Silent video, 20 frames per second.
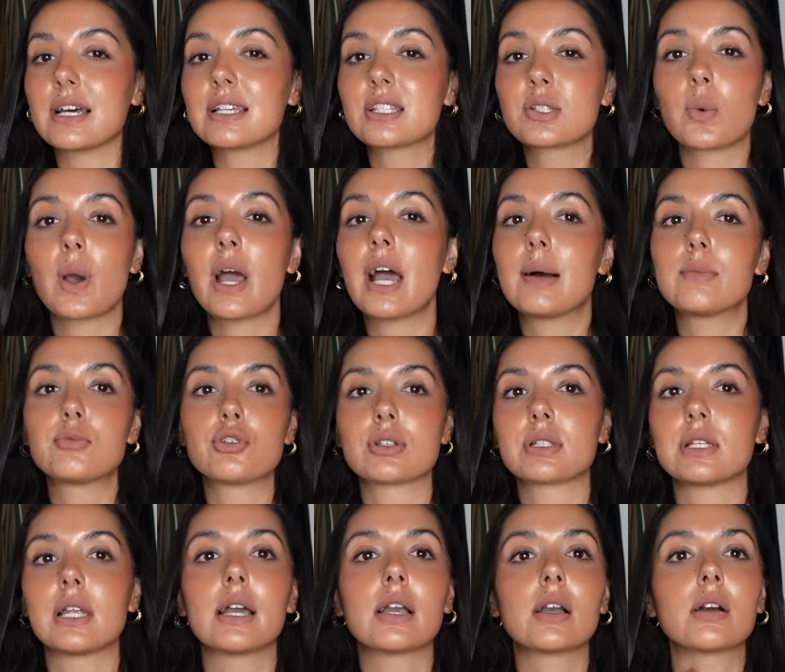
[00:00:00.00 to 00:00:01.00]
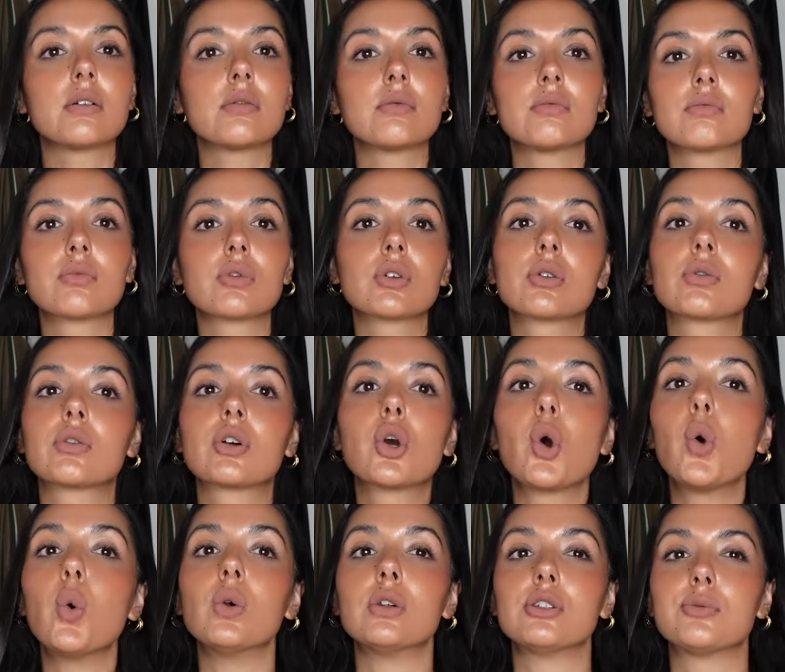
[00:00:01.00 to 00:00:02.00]
I swear I'm just, like,
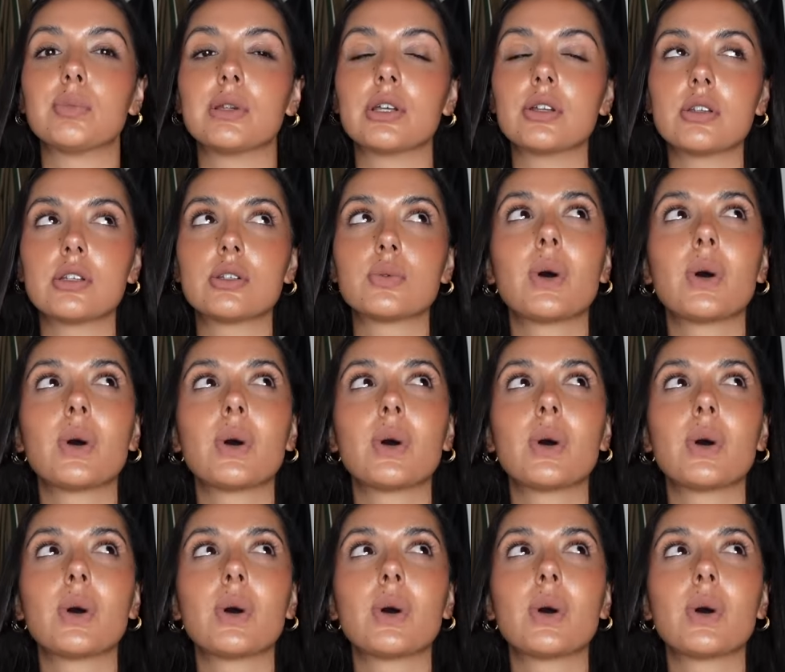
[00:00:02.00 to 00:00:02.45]
cold-blooded.